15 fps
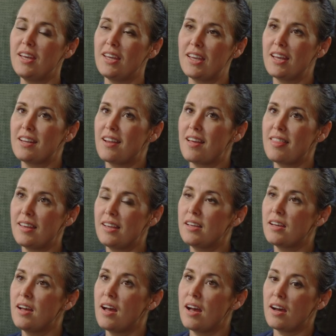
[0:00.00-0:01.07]
Okay, and I
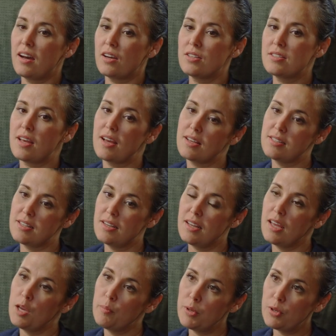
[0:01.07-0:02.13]
think as an
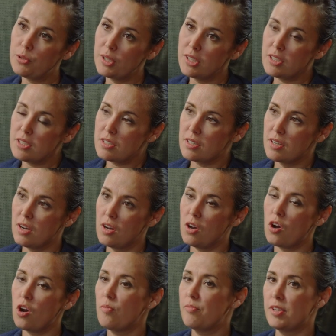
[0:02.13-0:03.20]
immigrant,
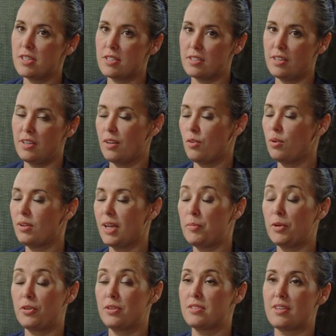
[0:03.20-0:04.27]
obviously all
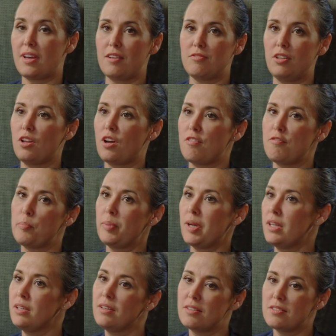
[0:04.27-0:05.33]
immigrants have a lot of
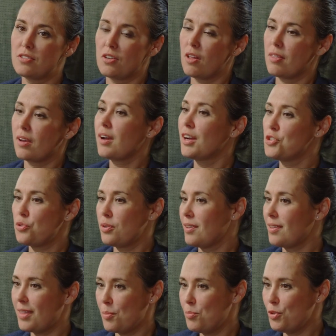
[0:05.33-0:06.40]
opinions on the country
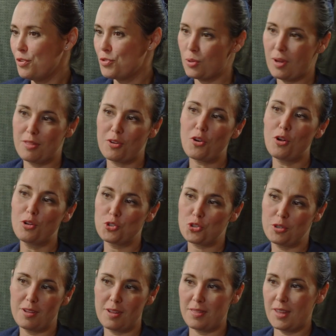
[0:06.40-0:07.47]
that they move to and the
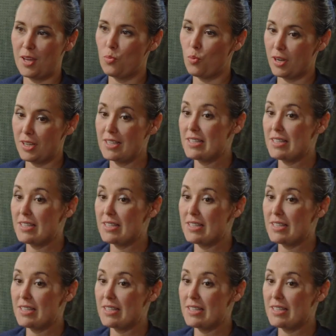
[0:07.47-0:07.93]
culture that they want to